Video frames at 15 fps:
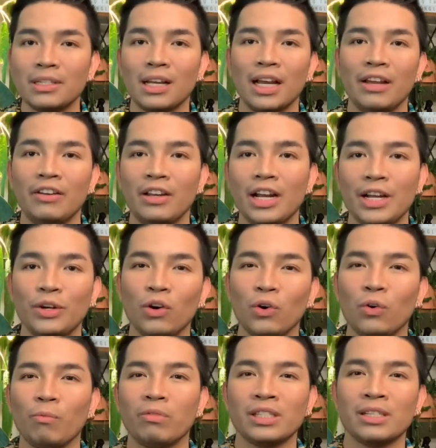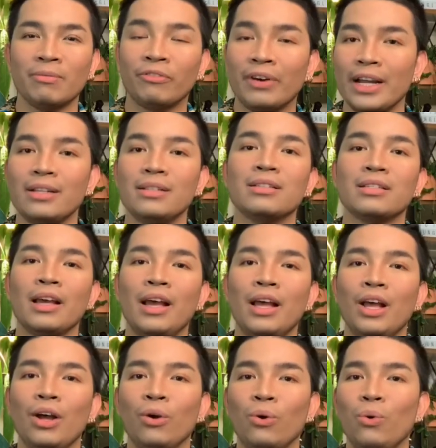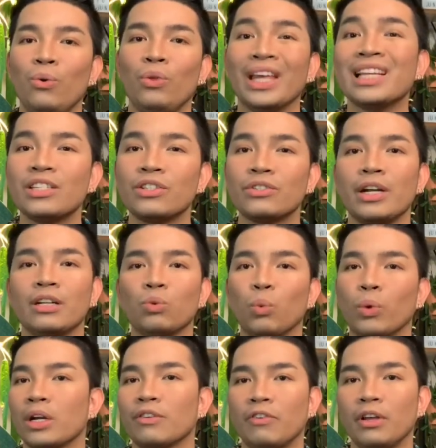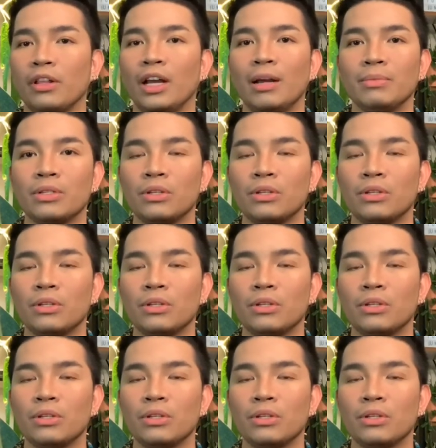I know some friends who this trick worked for them.